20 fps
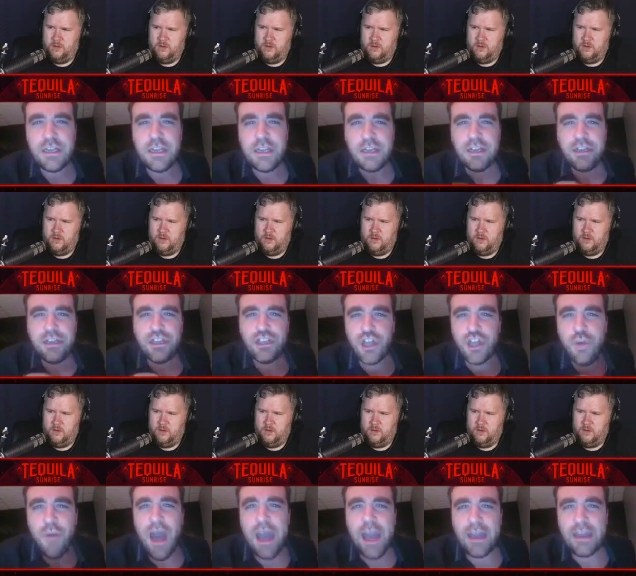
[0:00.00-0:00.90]
Speaker 1: Joe
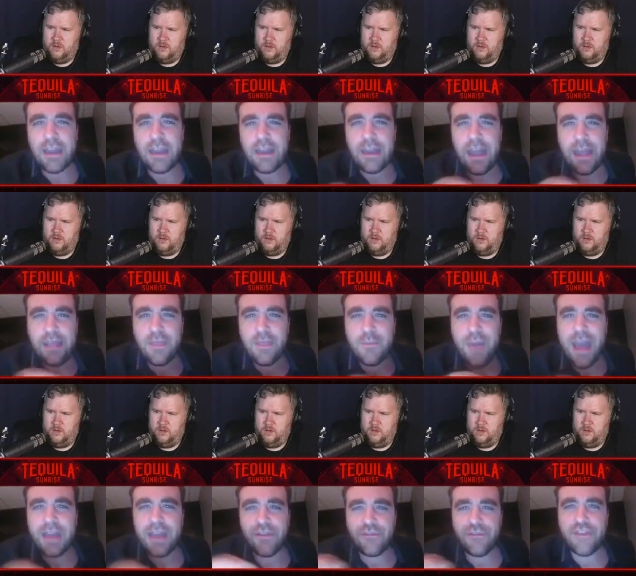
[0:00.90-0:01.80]
Biden and the
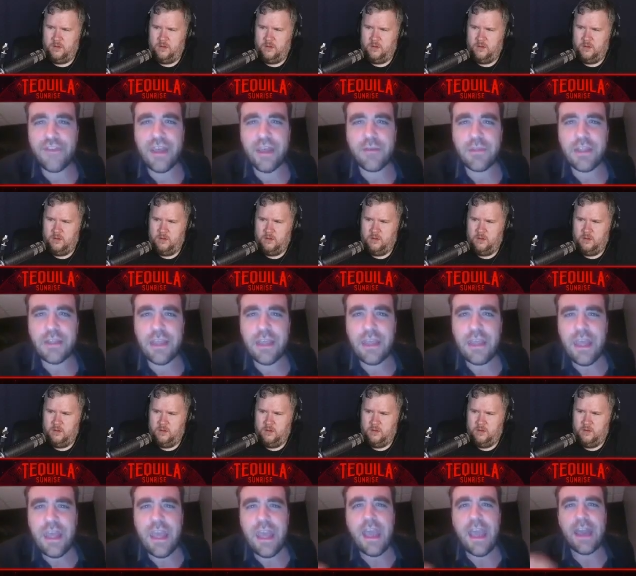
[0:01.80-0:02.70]
Biden family.
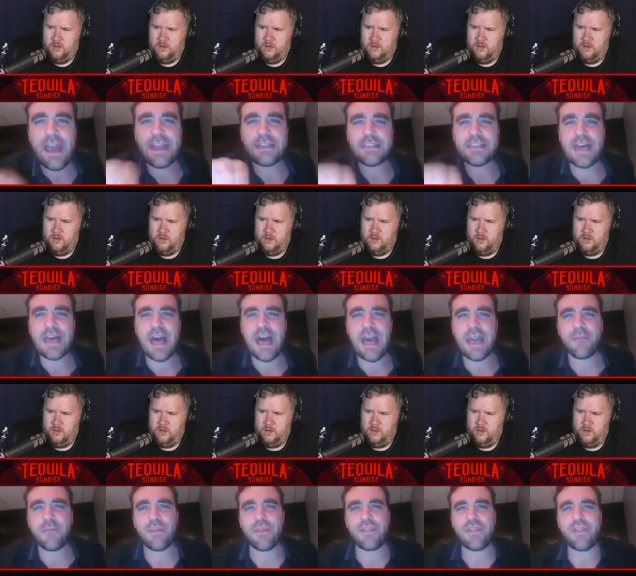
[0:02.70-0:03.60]
And it's
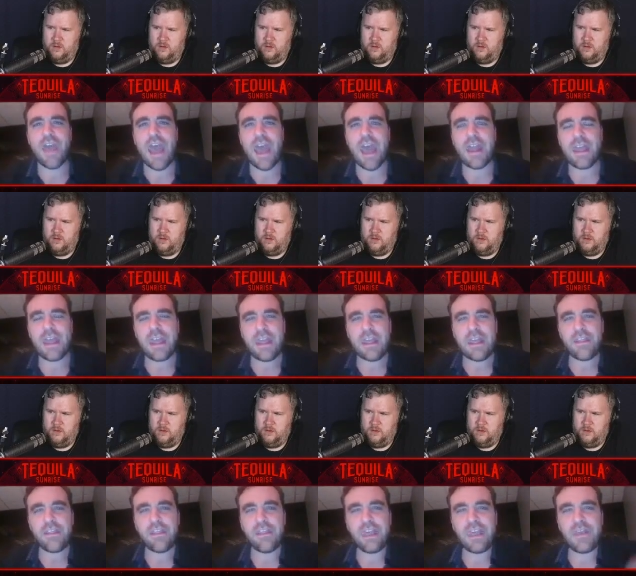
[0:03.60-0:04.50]
time that
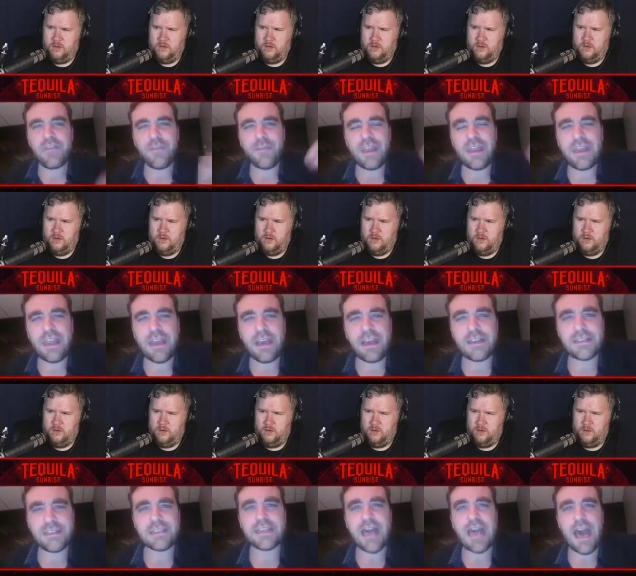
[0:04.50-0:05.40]
the media
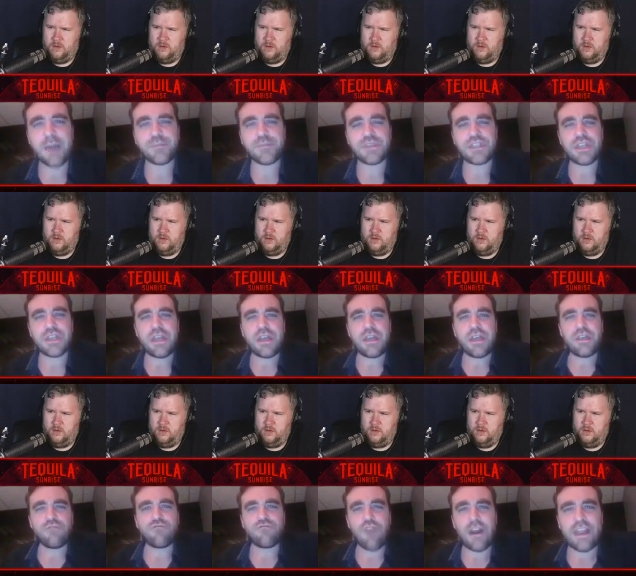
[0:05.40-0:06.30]
stops
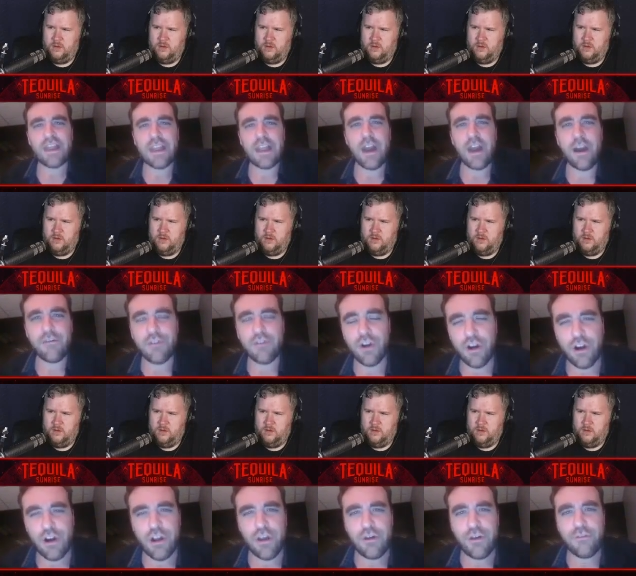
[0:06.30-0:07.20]
running
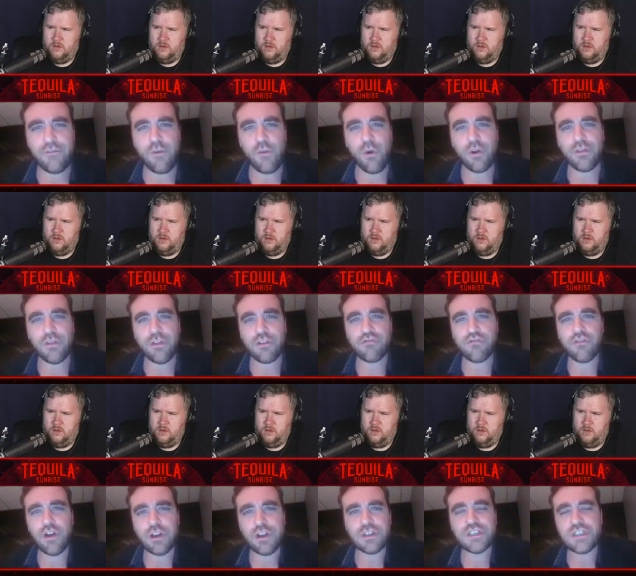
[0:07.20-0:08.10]
cover for the
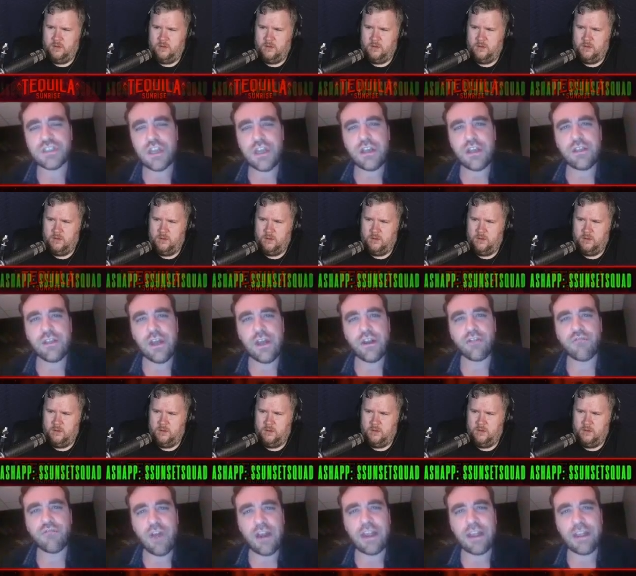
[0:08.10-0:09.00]
crooks that are
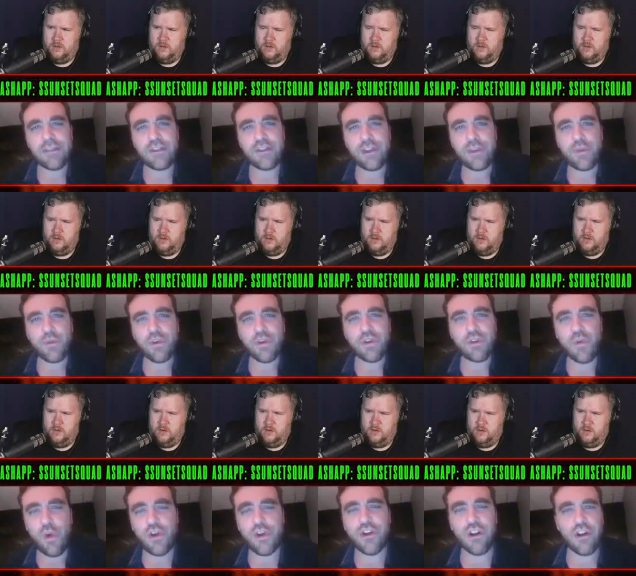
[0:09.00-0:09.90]
running the New World
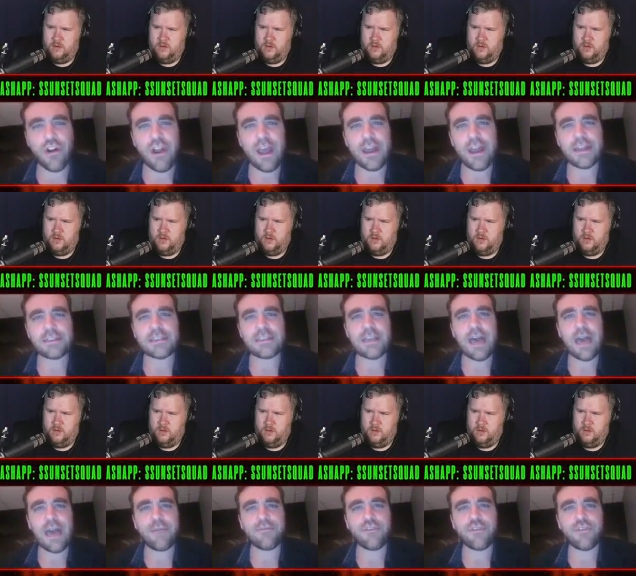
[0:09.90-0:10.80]
Order. And it's
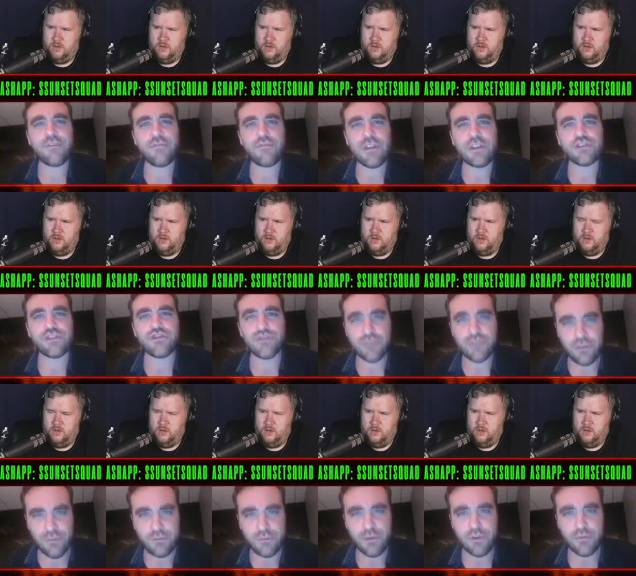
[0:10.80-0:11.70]
time for the Real
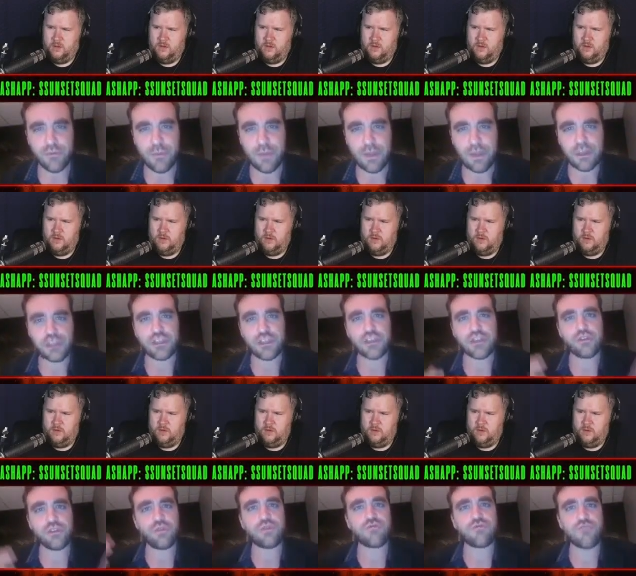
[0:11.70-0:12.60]
Truth Movement
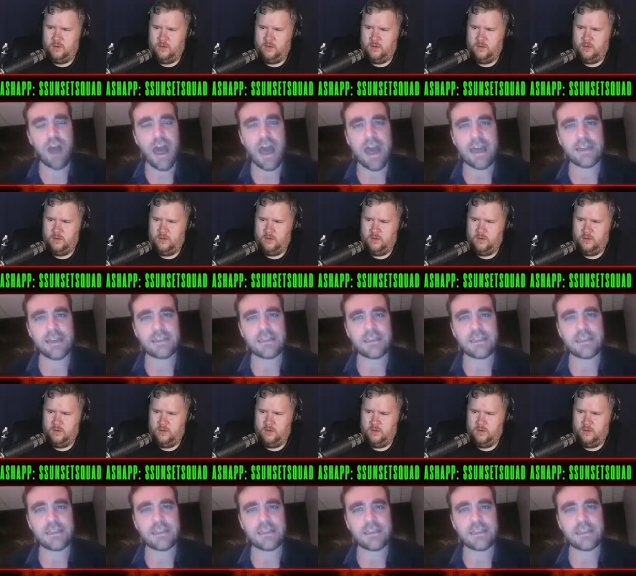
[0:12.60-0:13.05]
to rise